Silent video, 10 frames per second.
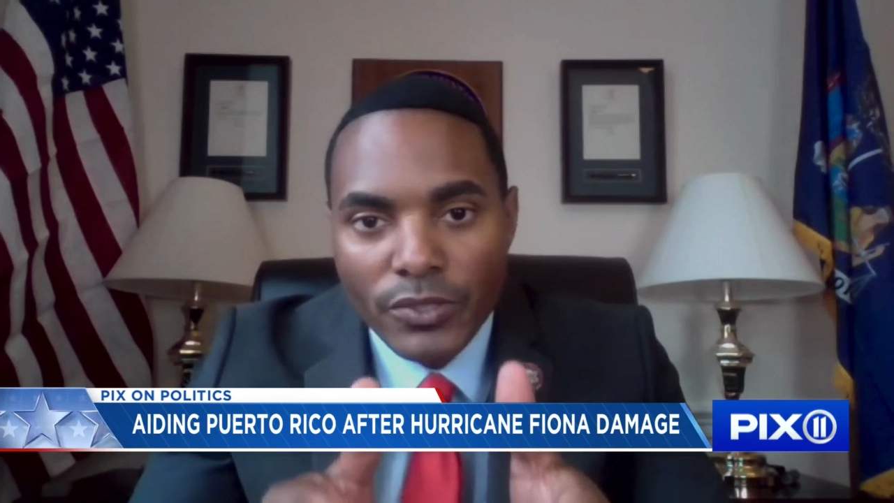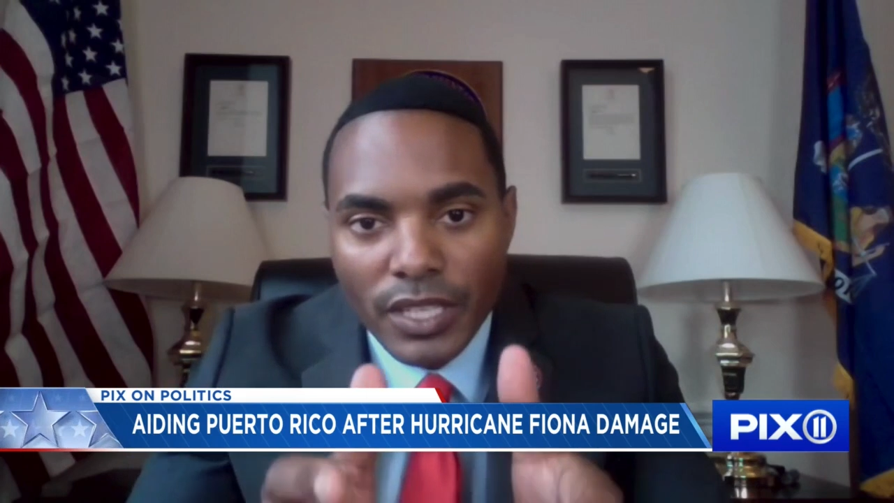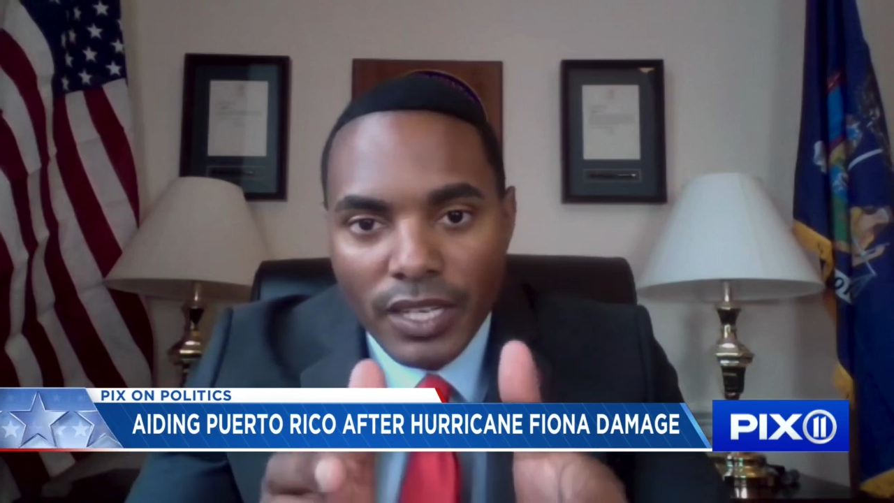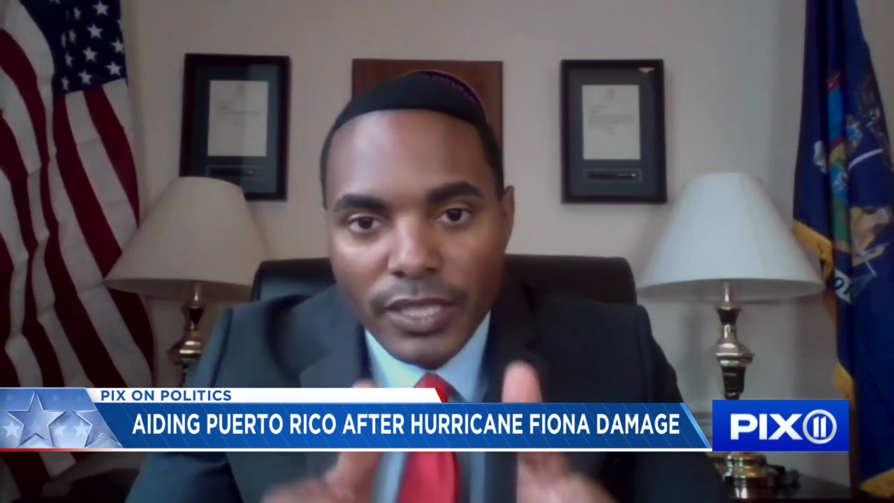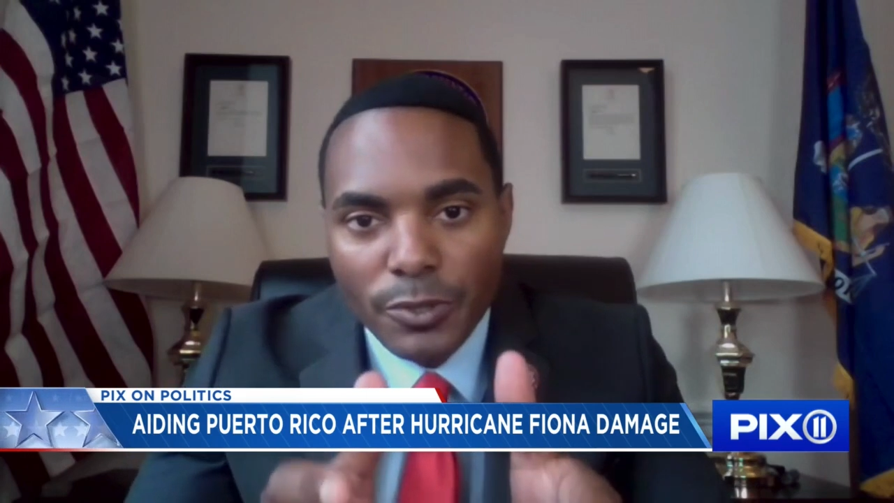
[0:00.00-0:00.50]

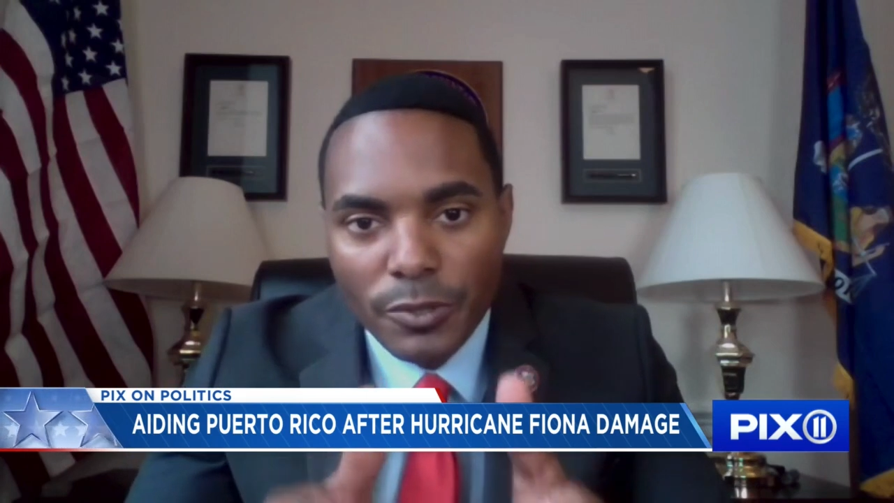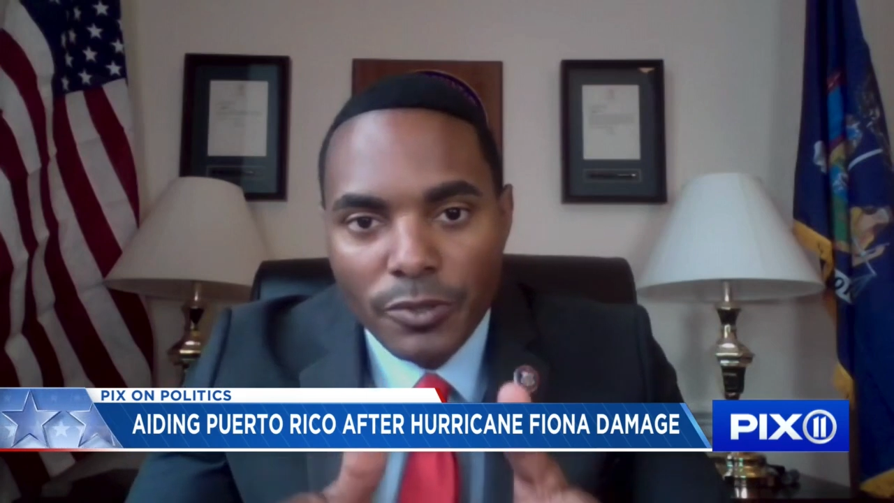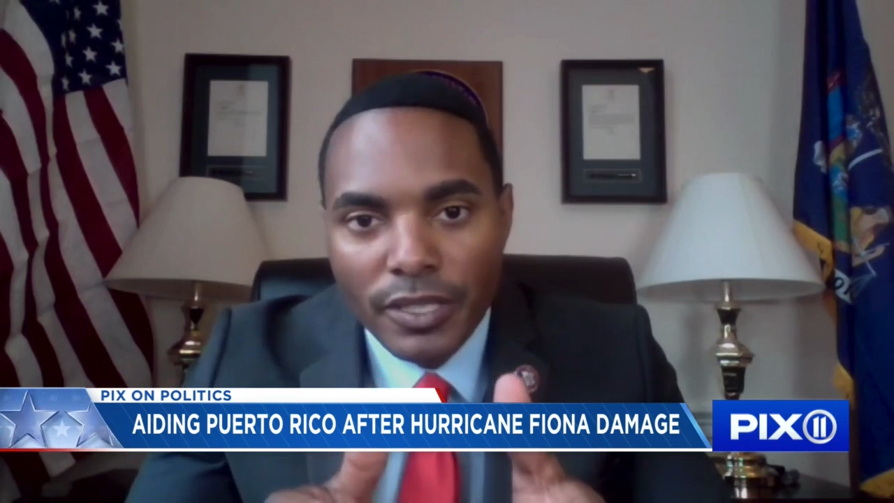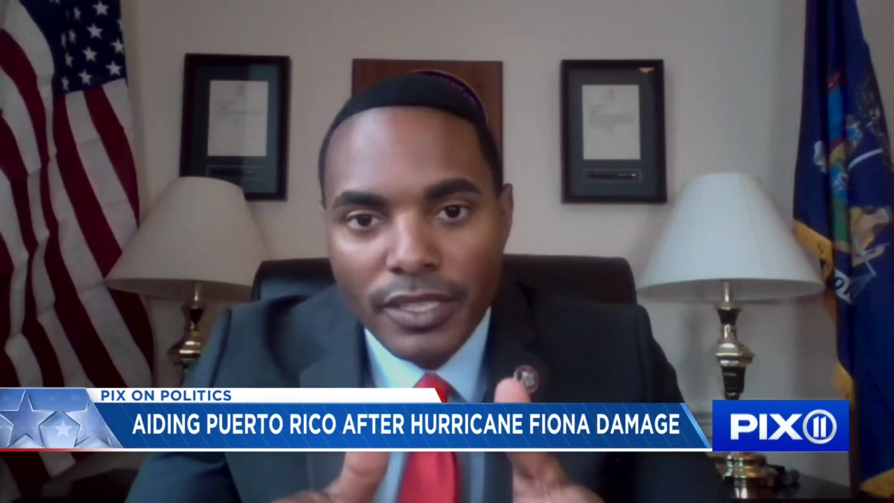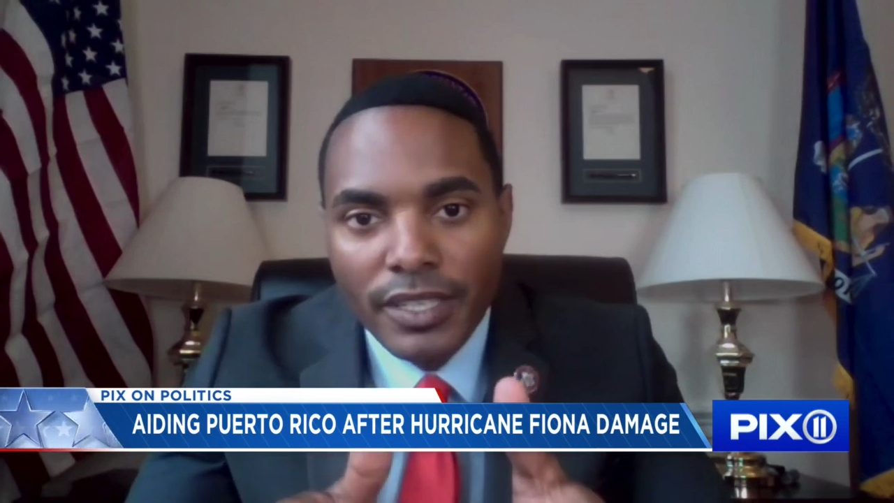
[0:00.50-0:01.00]
Rico's electric
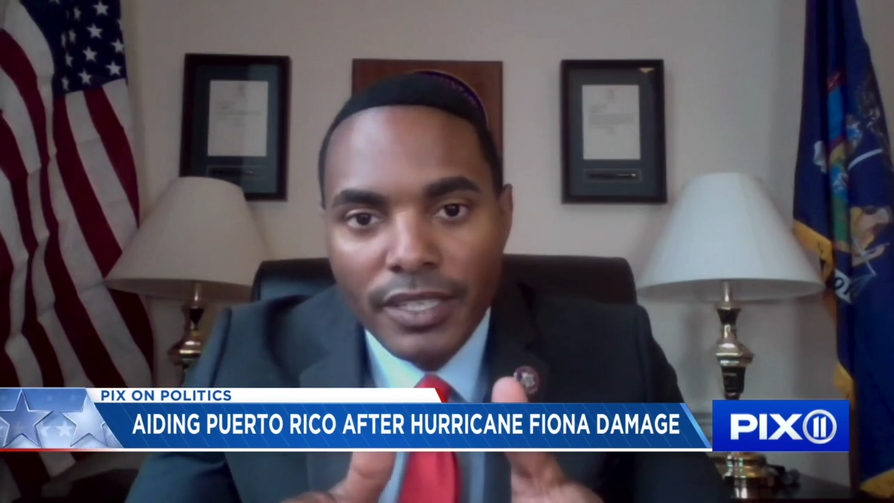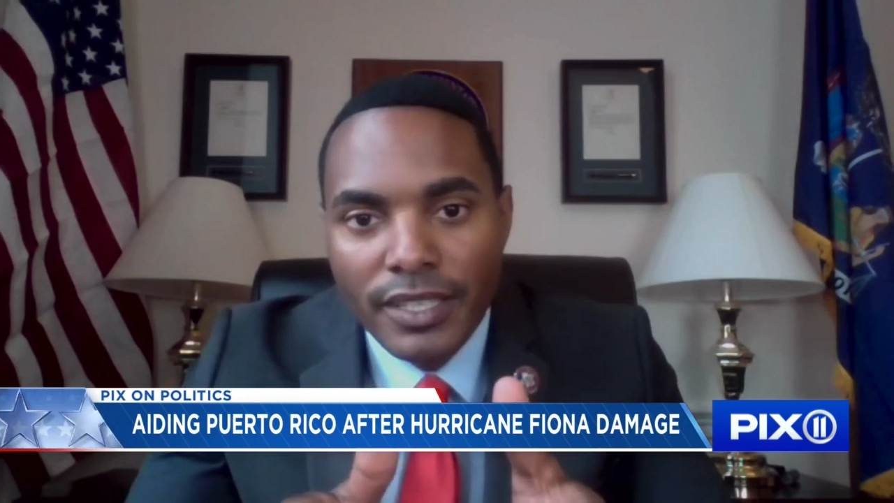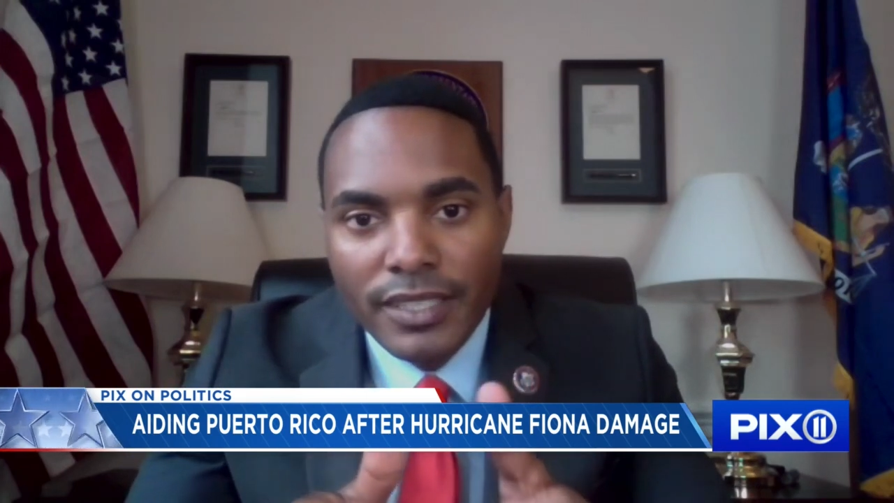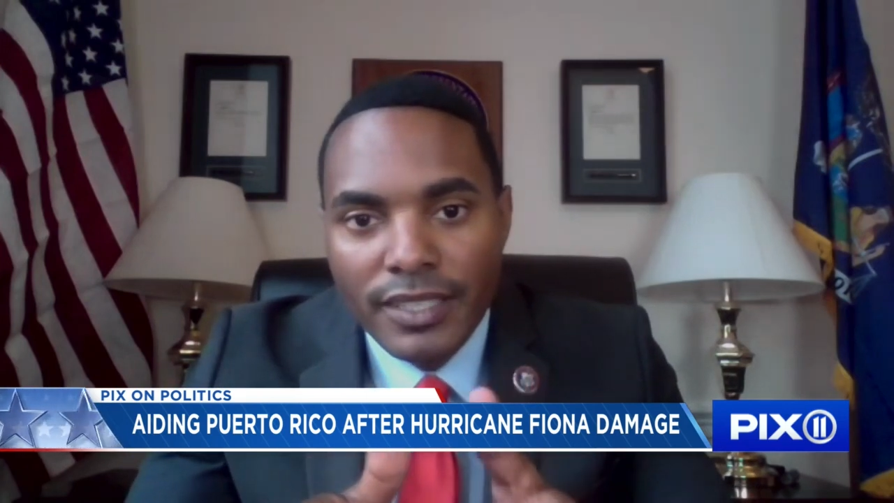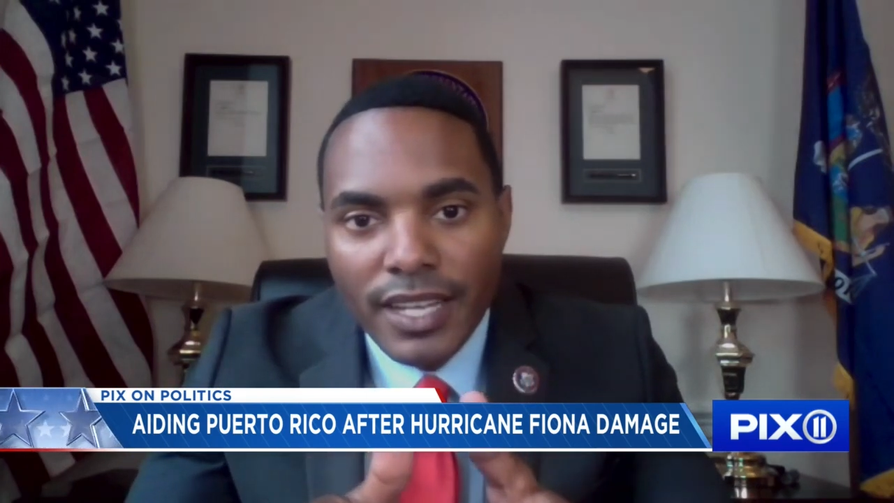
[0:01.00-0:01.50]
grid
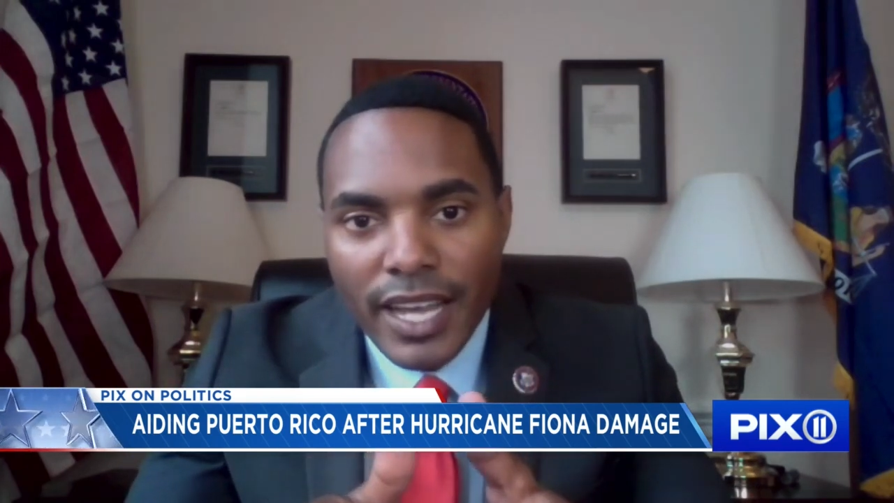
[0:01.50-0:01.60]
mm-hmm.